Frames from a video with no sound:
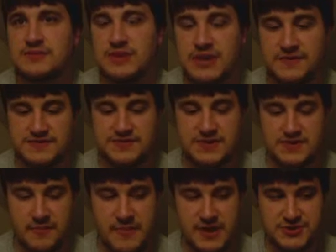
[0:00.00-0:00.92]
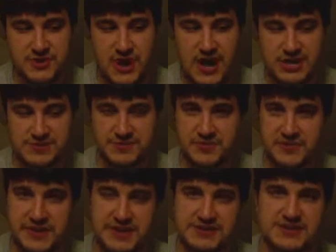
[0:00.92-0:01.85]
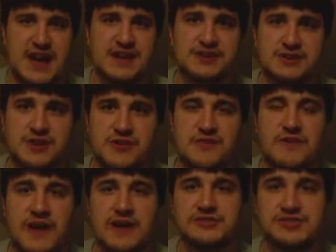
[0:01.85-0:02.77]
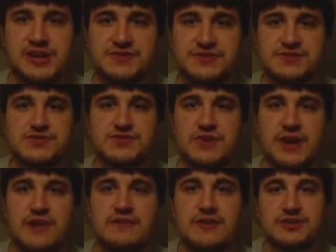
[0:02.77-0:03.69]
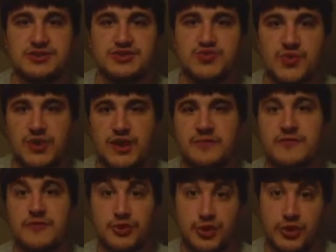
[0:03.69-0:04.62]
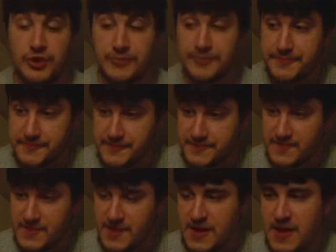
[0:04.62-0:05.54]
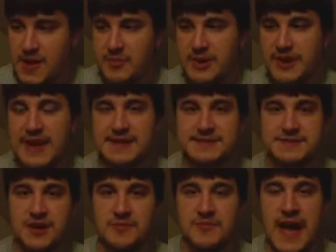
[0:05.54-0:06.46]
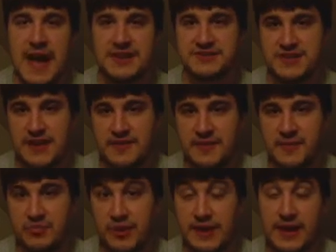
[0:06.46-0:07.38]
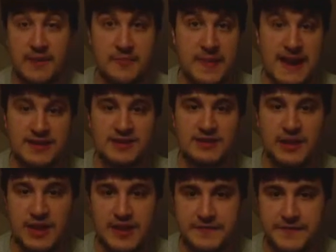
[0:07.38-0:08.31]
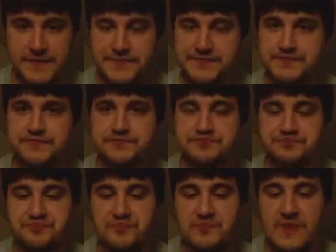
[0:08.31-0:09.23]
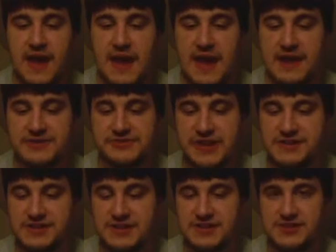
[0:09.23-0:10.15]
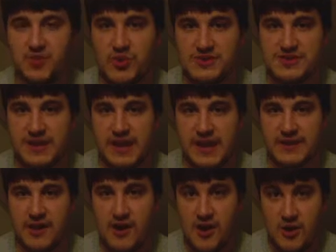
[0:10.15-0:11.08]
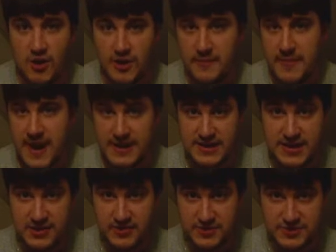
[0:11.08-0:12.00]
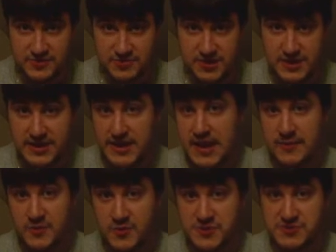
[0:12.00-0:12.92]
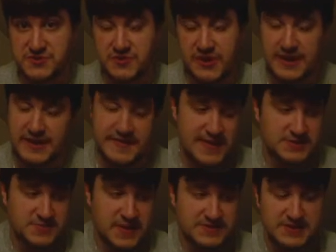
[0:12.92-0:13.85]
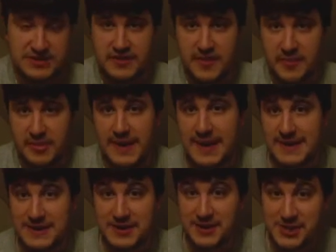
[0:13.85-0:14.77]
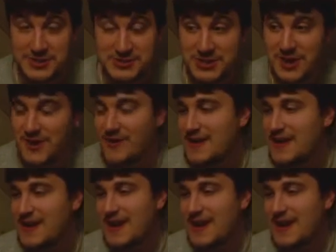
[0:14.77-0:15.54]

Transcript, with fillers: leaves the mental hospital that he's at to go find Jason's grave and destroy him for good. But he ends up accidentally bringing him back to life. And Jason is once again on a mad killing spree in Camp Crystal Lake. And that's basically the plot in a nutshell.